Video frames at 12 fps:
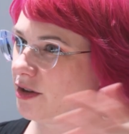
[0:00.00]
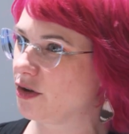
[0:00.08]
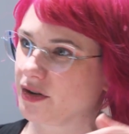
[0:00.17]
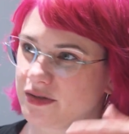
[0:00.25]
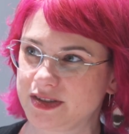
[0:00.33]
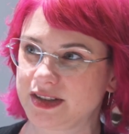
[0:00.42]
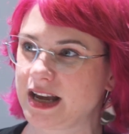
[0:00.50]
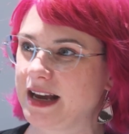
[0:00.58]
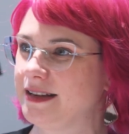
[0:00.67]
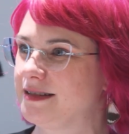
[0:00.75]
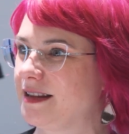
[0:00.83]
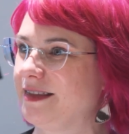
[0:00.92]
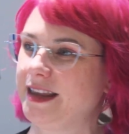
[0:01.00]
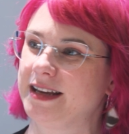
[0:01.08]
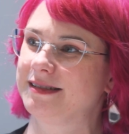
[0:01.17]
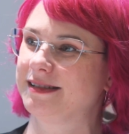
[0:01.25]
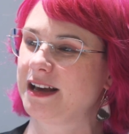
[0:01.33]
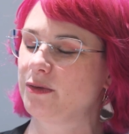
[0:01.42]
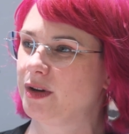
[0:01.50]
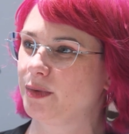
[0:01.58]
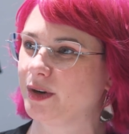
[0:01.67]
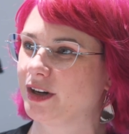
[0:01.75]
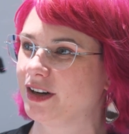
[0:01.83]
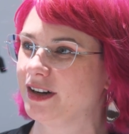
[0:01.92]
logos, signs, and things that we
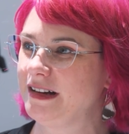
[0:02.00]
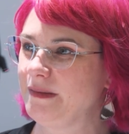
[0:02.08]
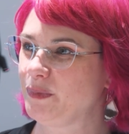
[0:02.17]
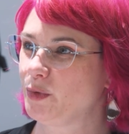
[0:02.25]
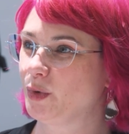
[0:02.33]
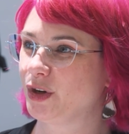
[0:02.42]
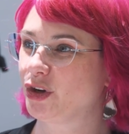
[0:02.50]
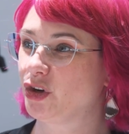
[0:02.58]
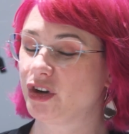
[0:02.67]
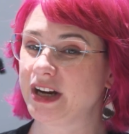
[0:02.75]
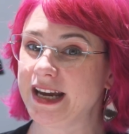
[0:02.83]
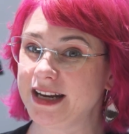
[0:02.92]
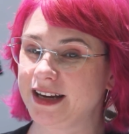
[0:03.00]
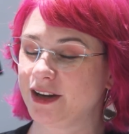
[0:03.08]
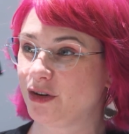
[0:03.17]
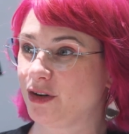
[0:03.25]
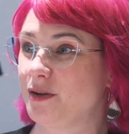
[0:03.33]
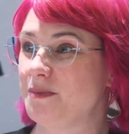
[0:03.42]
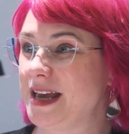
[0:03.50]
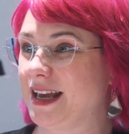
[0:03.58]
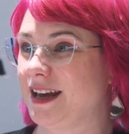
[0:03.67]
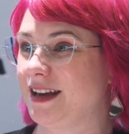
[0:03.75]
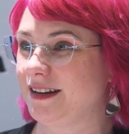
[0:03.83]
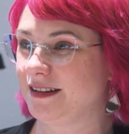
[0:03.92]
were creating in order to
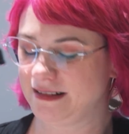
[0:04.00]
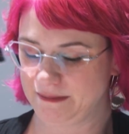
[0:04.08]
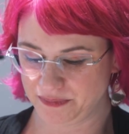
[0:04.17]
make it